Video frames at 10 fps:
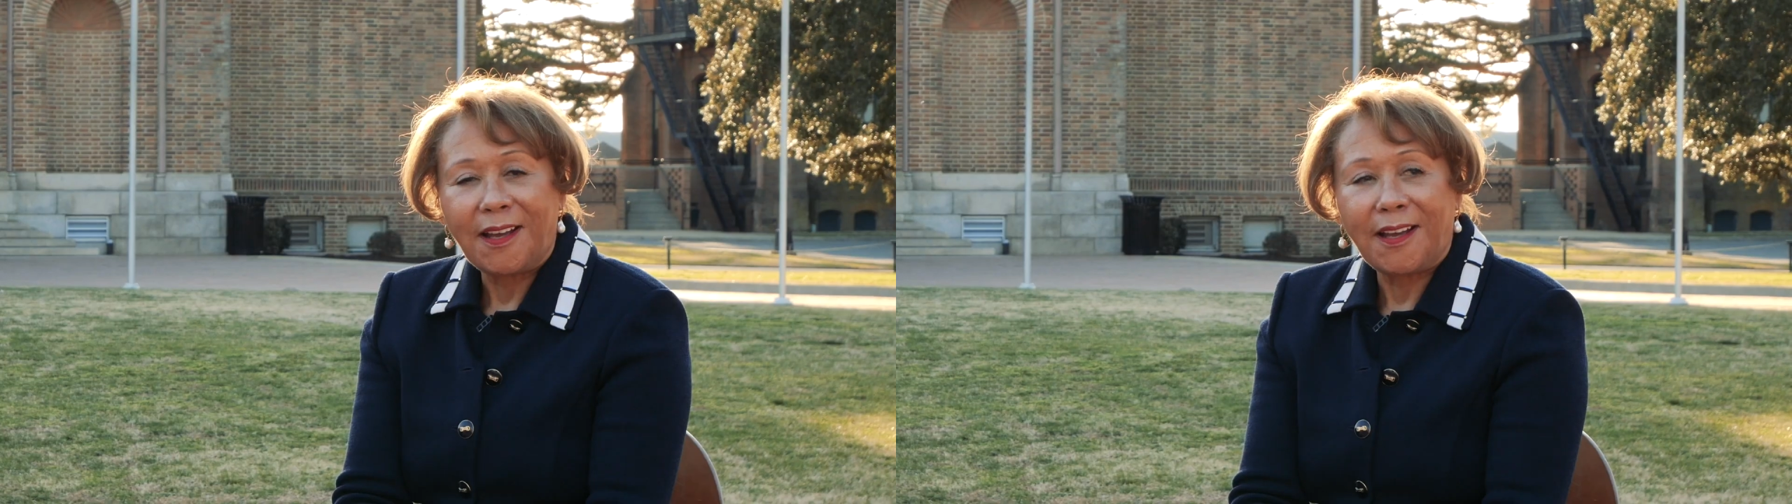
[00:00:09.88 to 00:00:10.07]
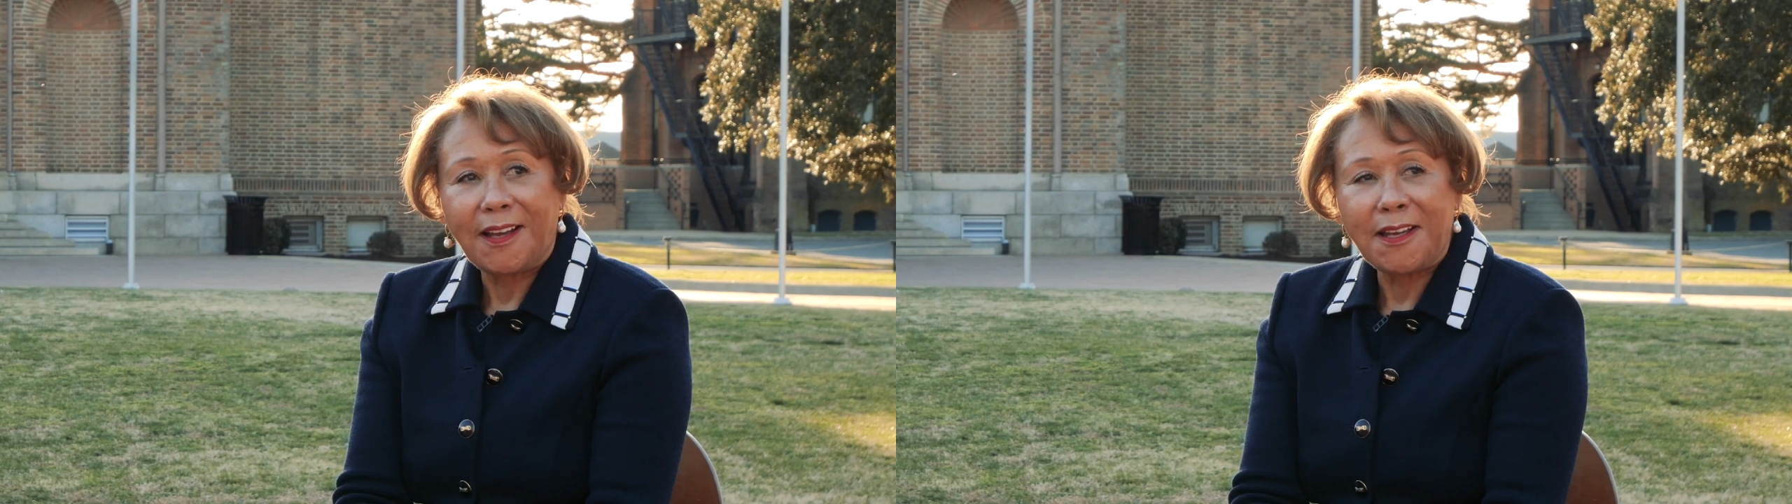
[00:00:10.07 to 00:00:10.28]

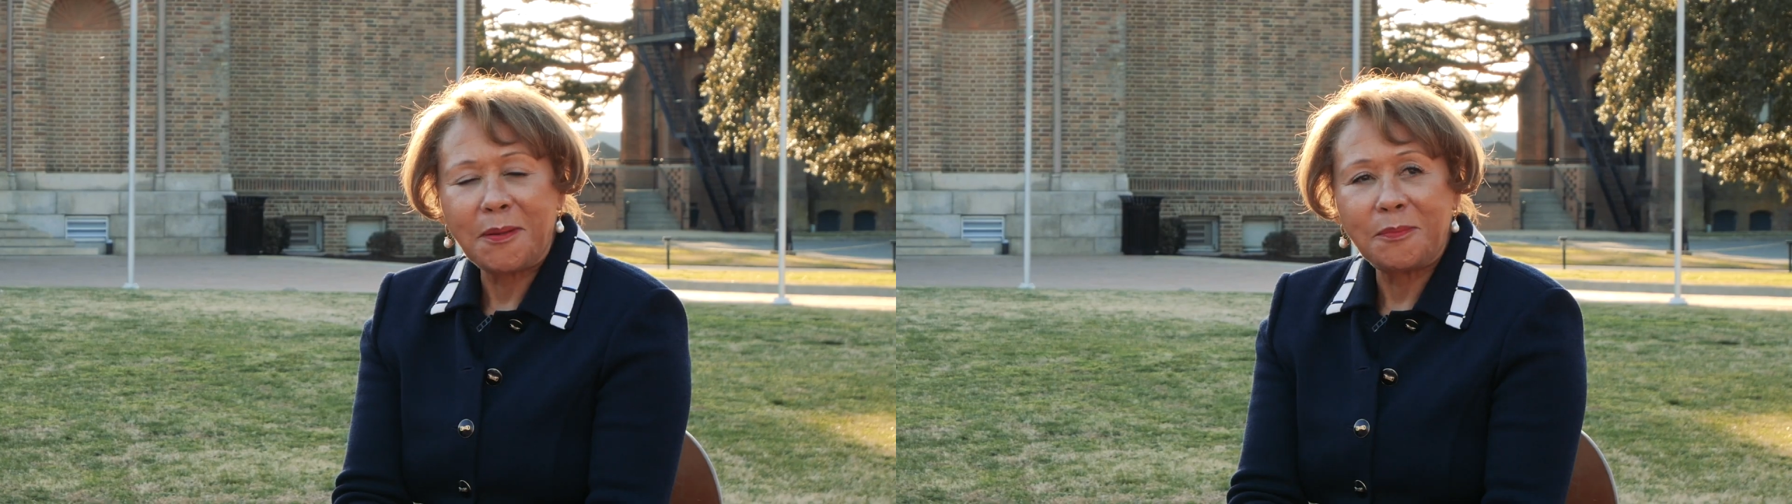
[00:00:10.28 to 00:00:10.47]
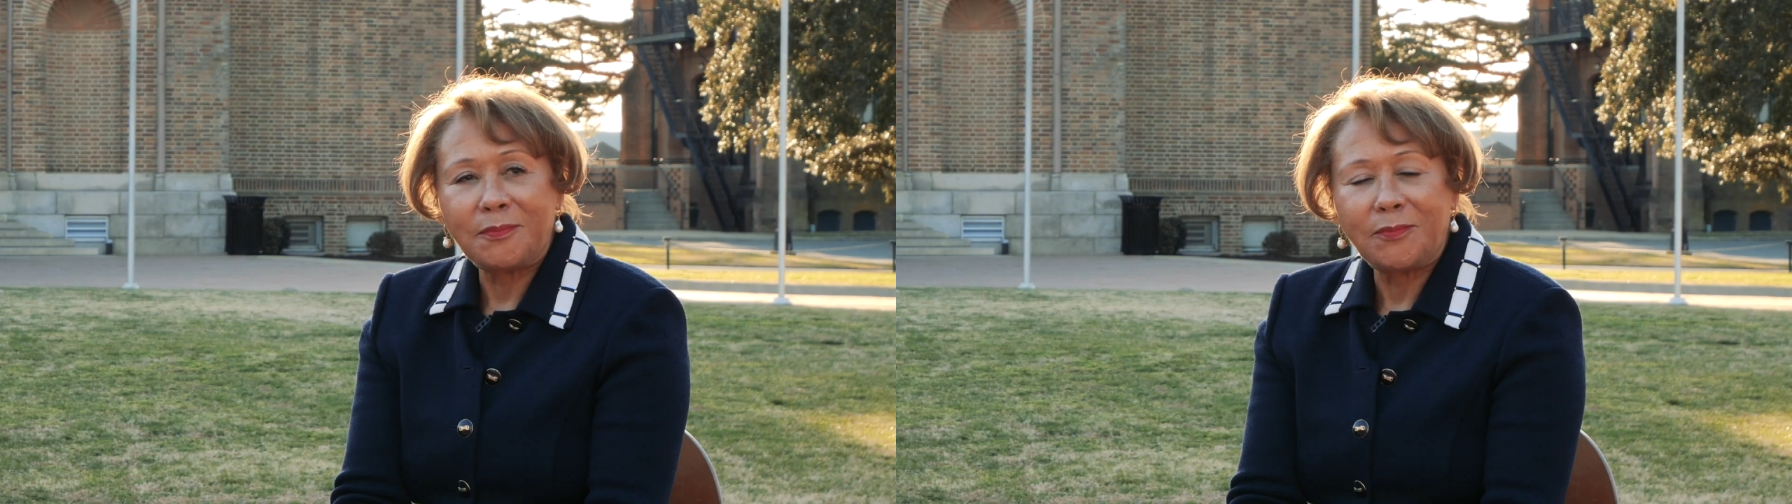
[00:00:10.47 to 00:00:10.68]
I
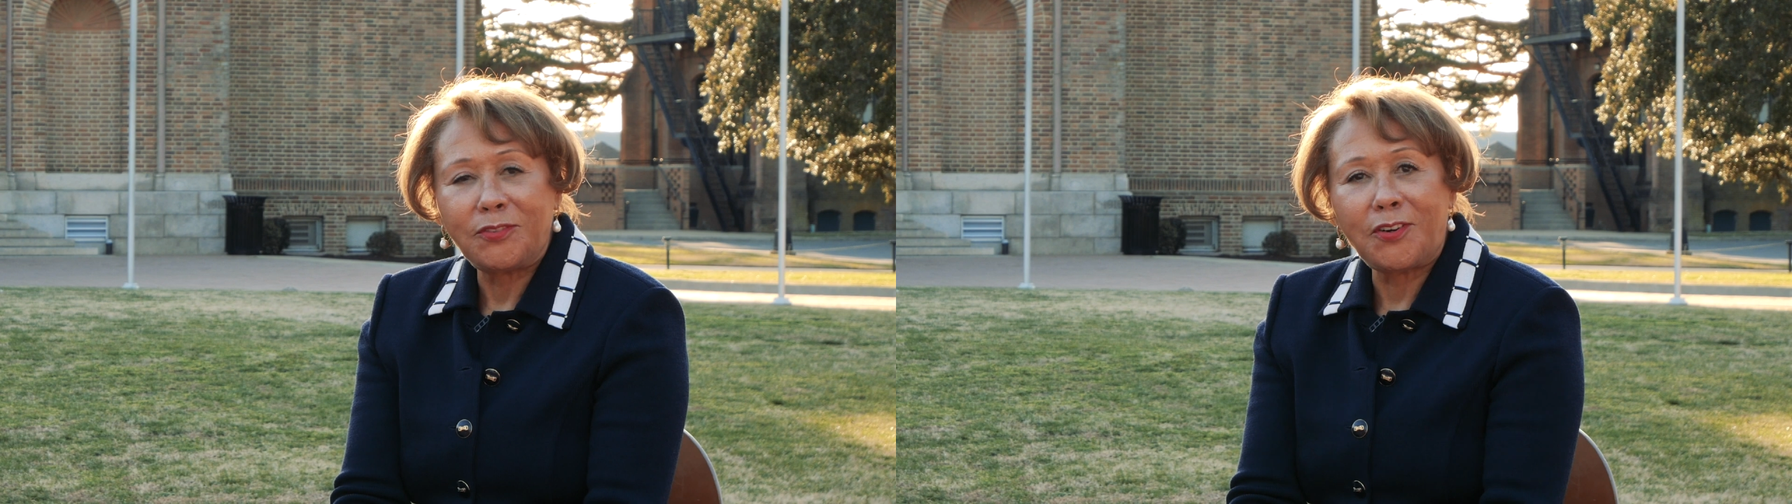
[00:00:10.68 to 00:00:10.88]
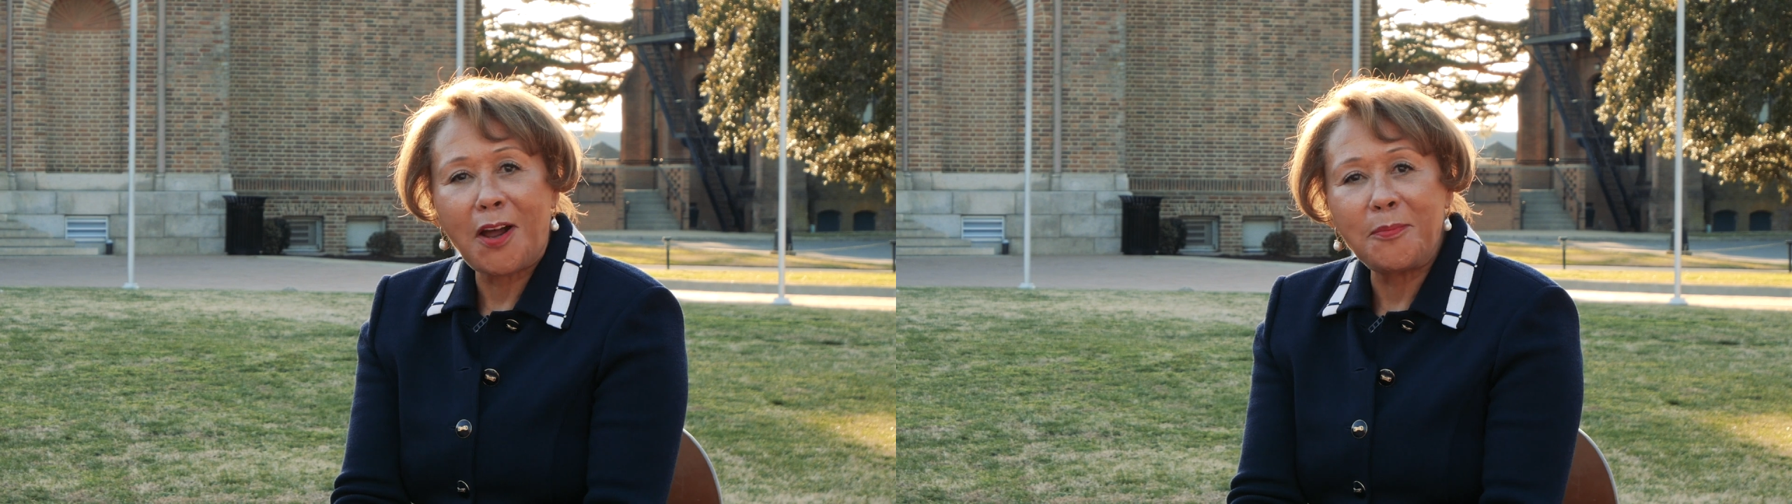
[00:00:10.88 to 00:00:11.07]
am
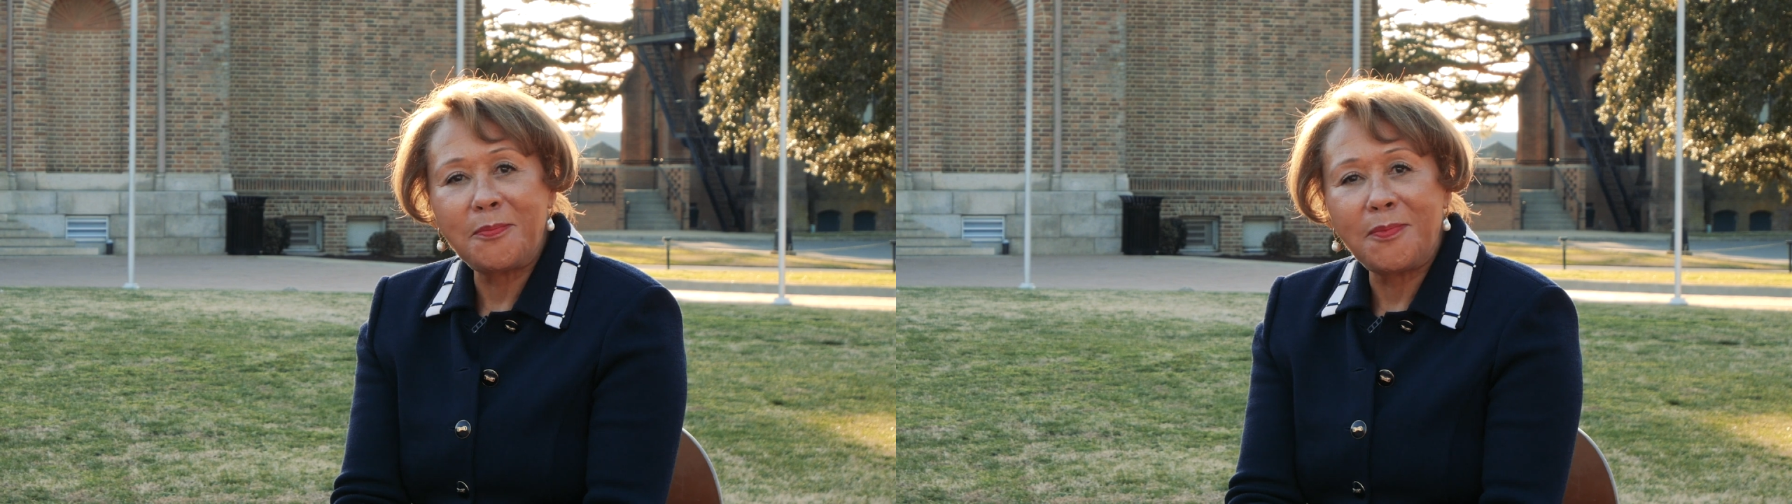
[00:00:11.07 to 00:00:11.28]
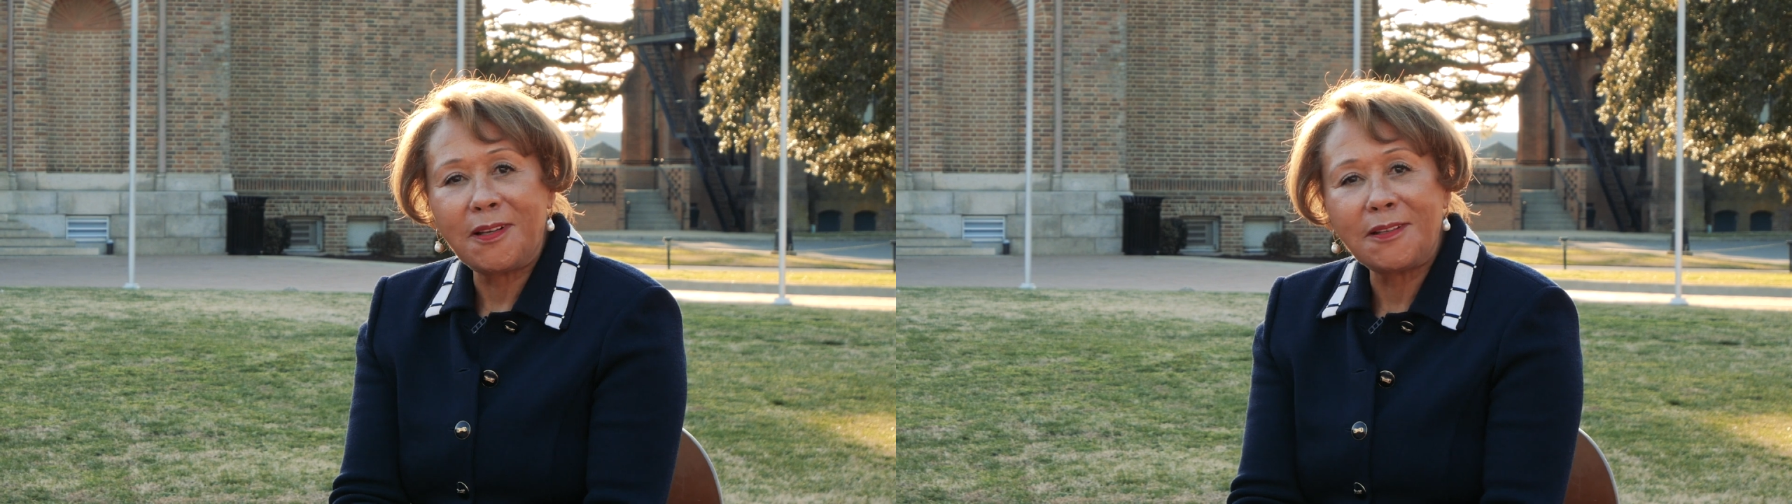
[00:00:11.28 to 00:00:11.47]

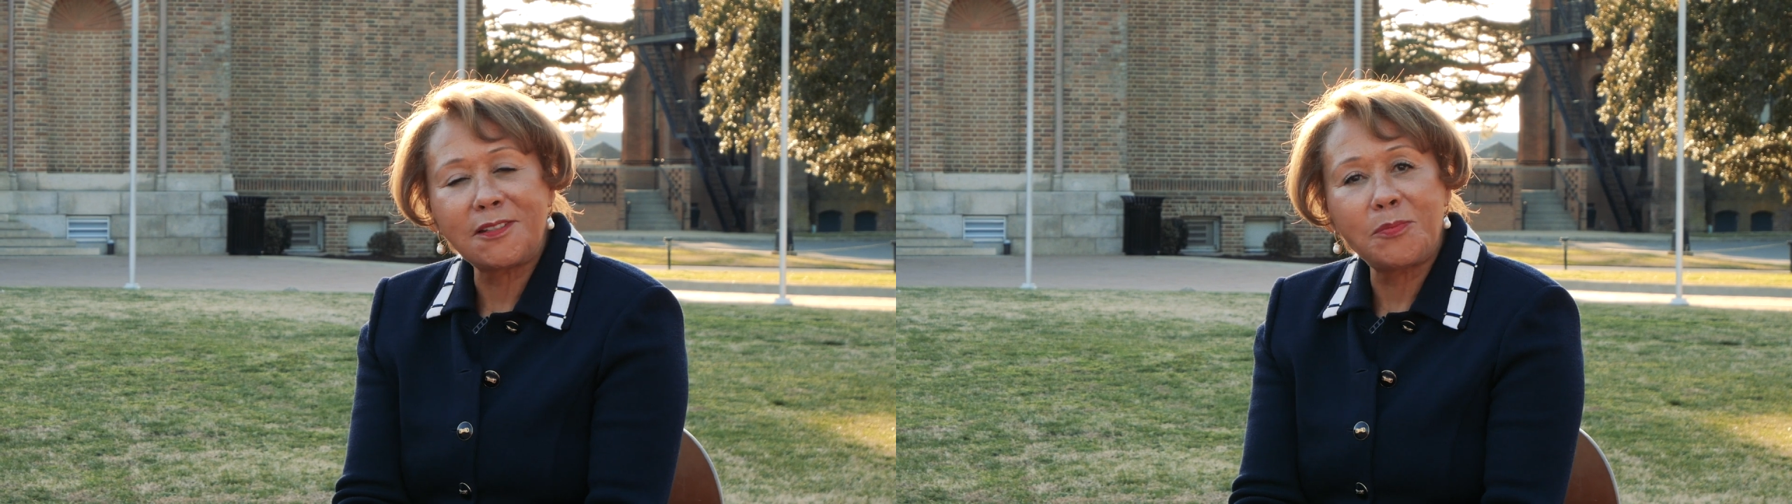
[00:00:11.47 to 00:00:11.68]
from a